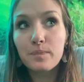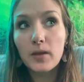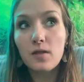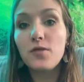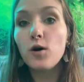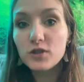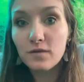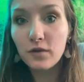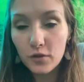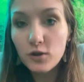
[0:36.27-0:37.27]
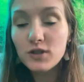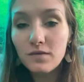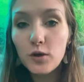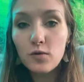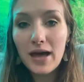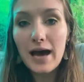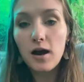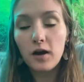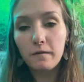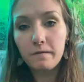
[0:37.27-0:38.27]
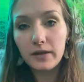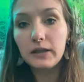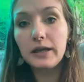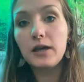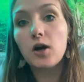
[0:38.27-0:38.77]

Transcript: for those of you that are feeling